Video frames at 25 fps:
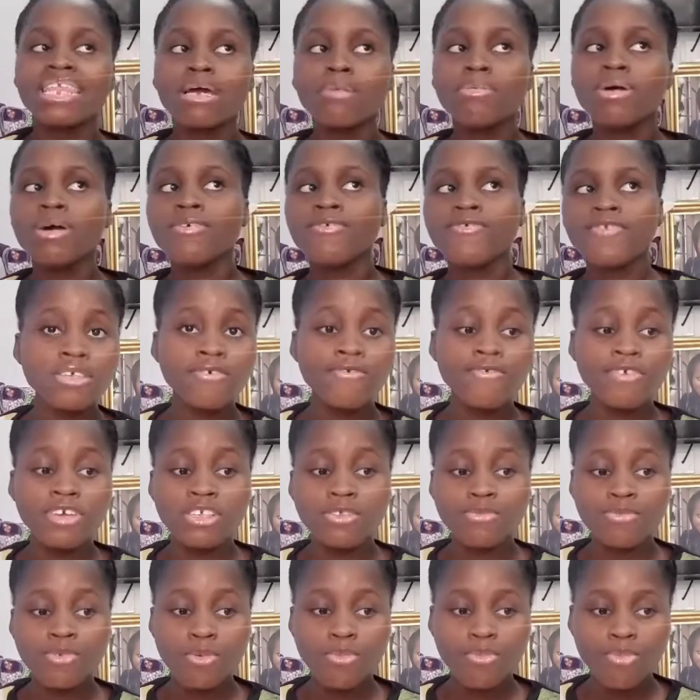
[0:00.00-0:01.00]
then my first
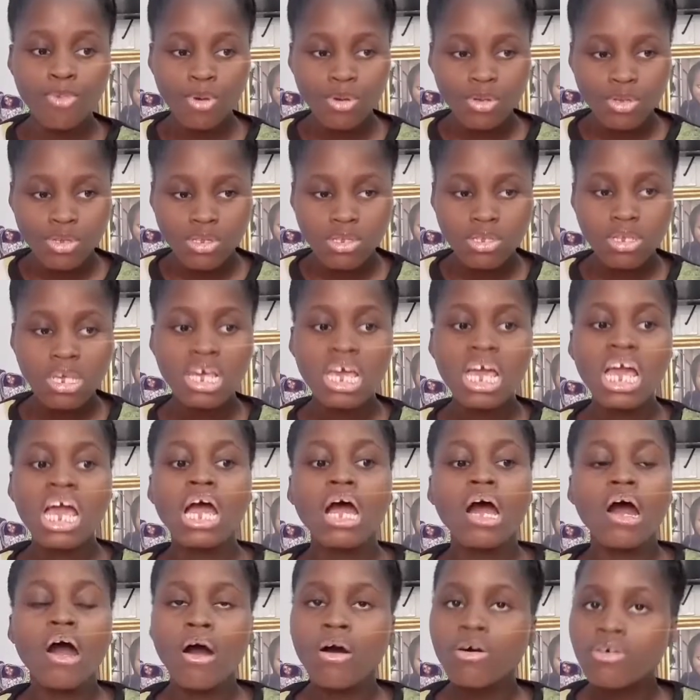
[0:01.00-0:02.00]
Facebook post.
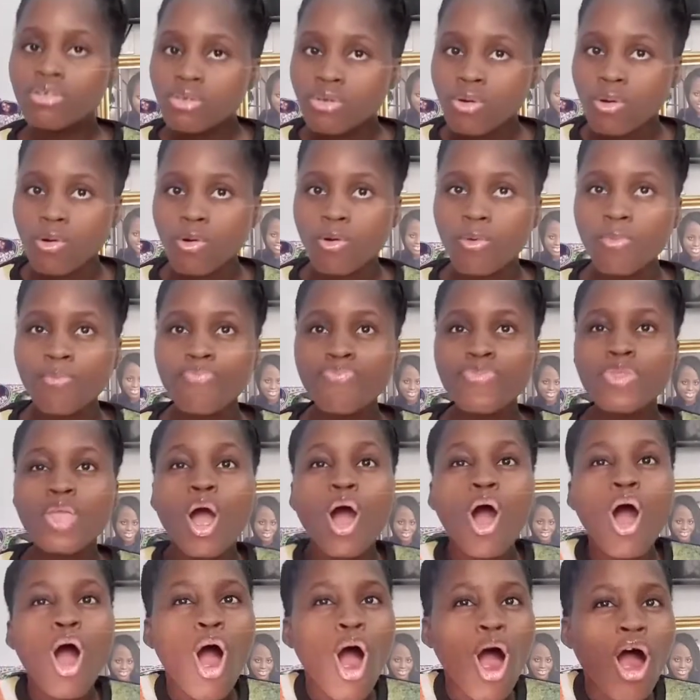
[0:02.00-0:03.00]
Also,
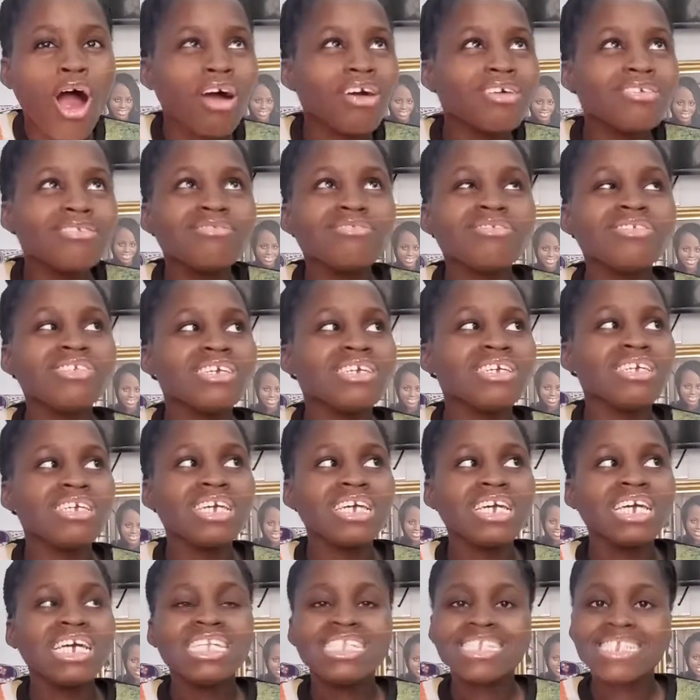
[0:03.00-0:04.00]

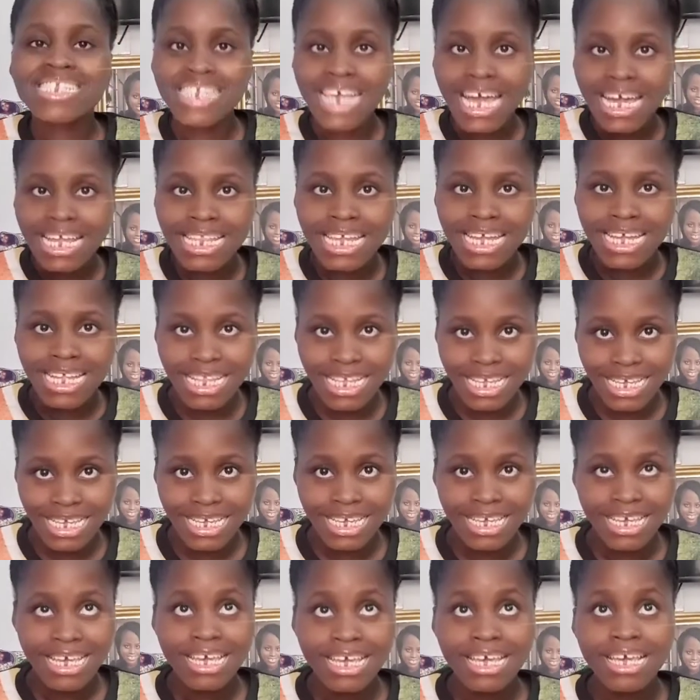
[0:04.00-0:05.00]
see,
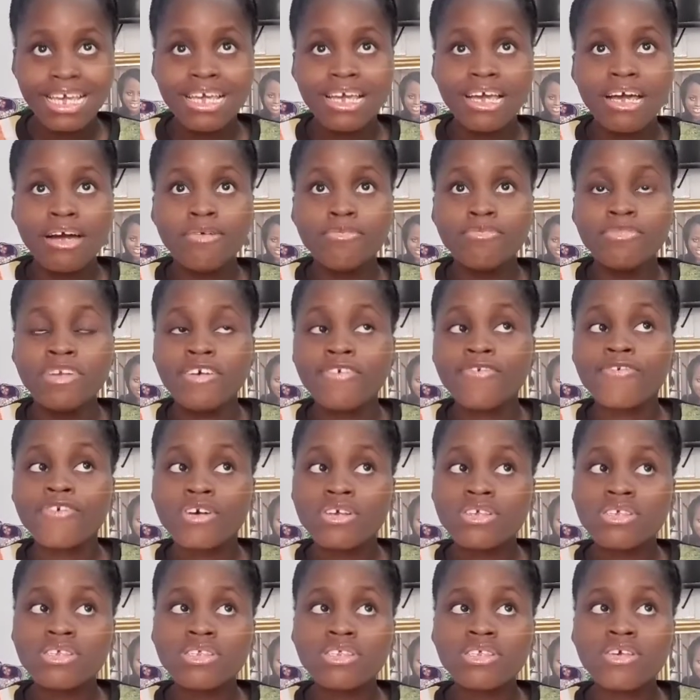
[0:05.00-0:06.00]
technically, my
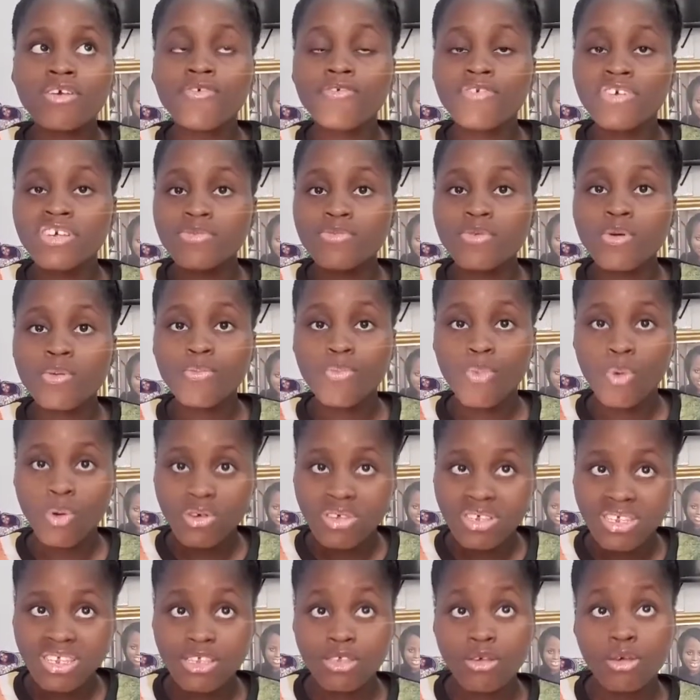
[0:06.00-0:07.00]
first Facebook
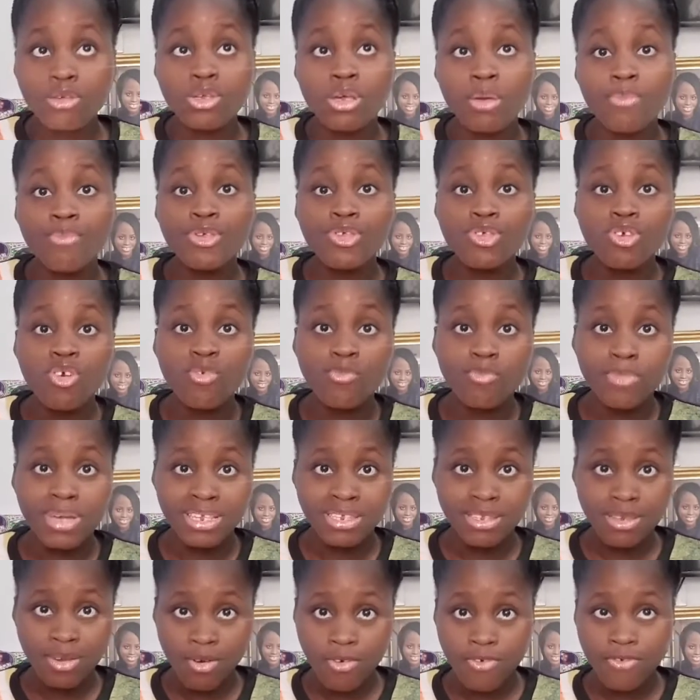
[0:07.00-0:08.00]
post is also a picture of
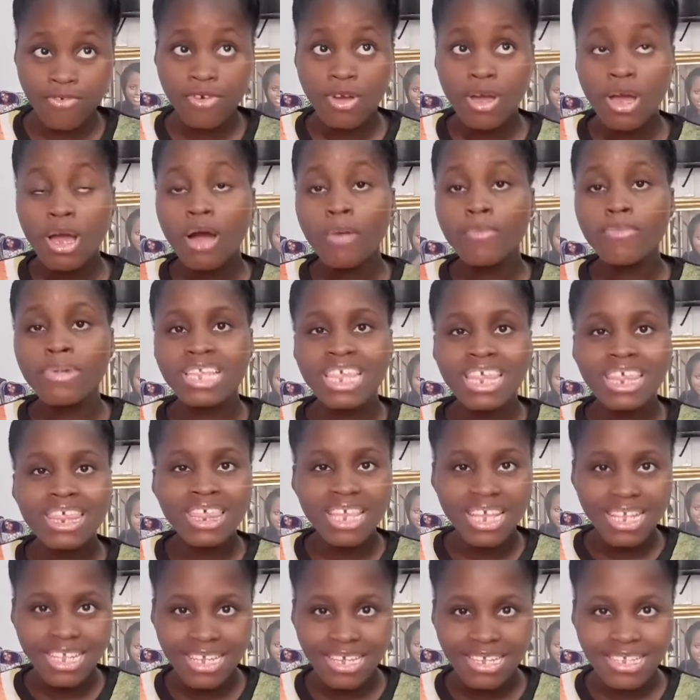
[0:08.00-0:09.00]
myself. But the
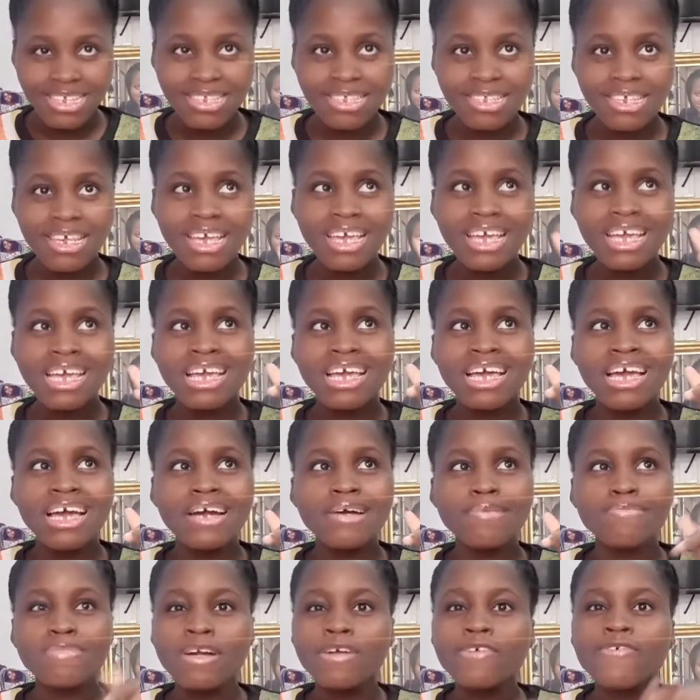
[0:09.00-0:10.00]
thing is,
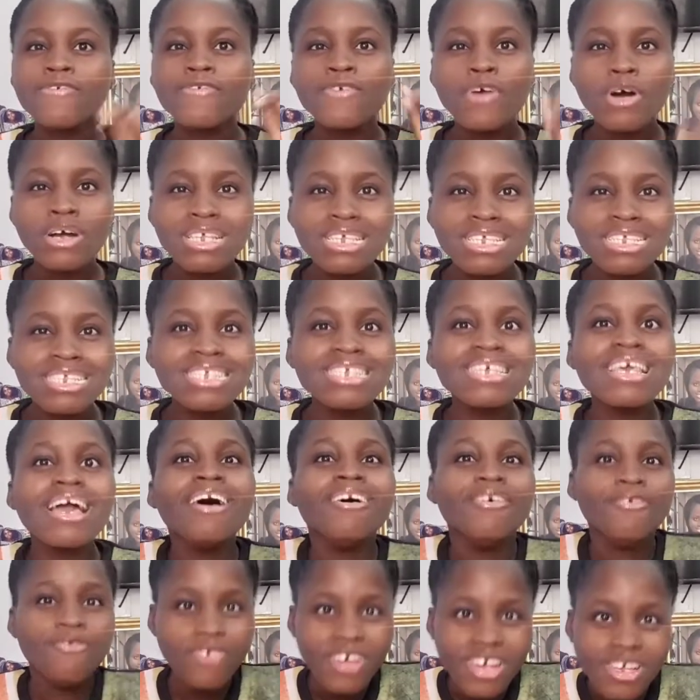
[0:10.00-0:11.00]
my first
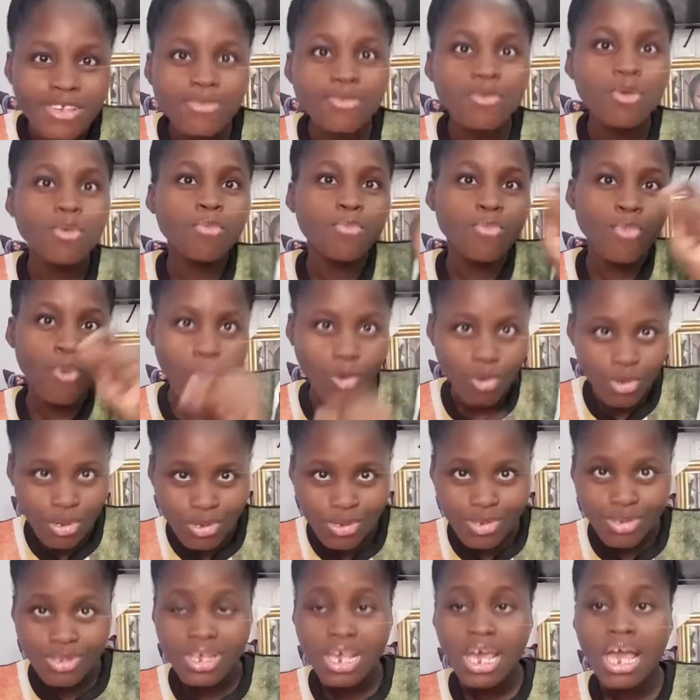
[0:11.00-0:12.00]
Facebook
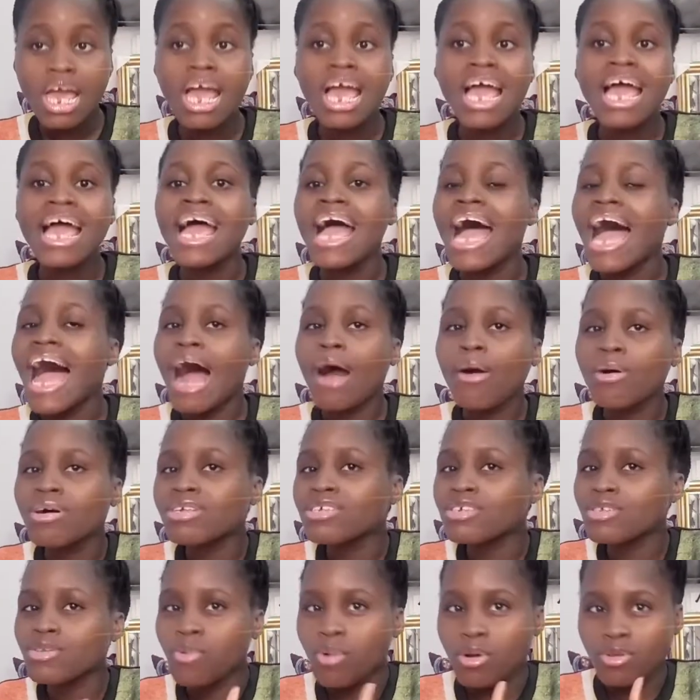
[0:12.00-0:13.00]
post, I
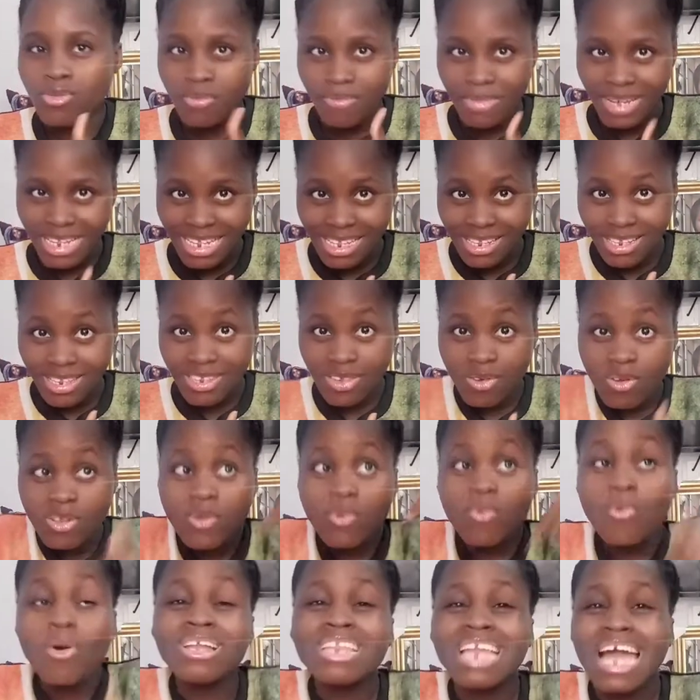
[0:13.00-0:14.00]
wasn't the one who made it. So
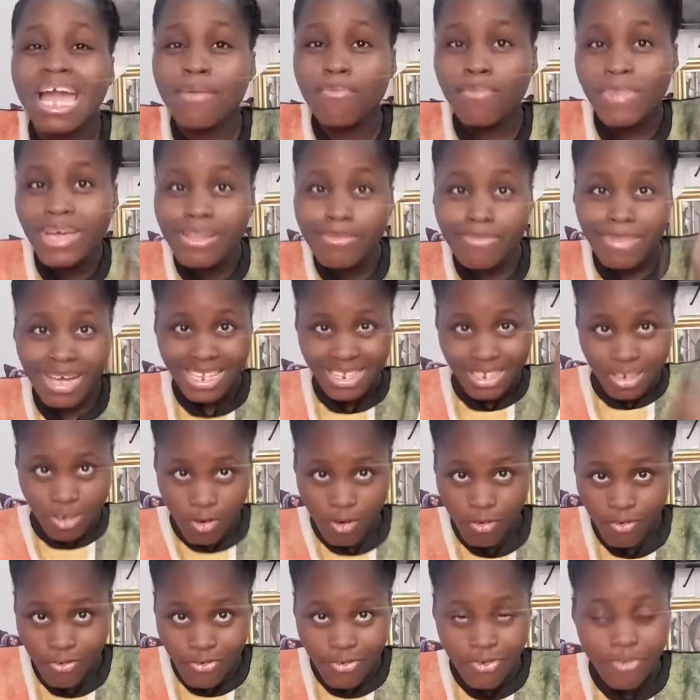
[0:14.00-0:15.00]
the one I made
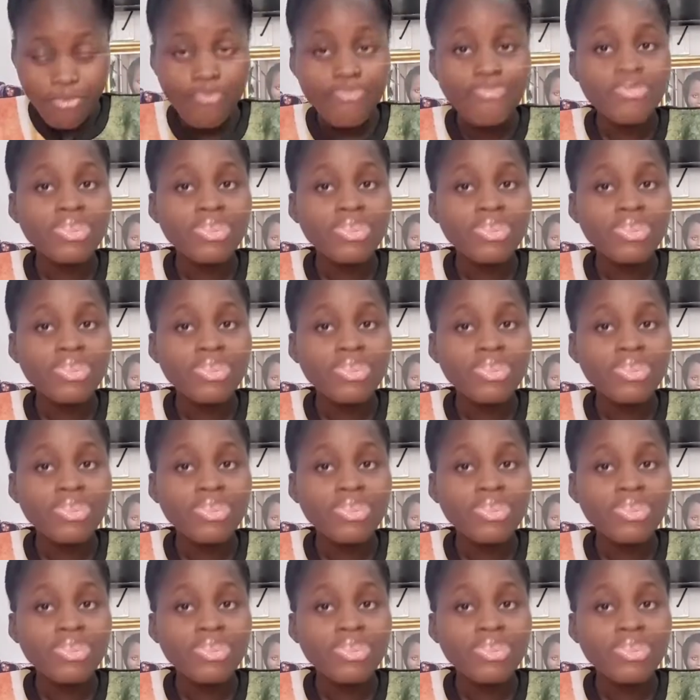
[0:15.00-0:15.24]
myself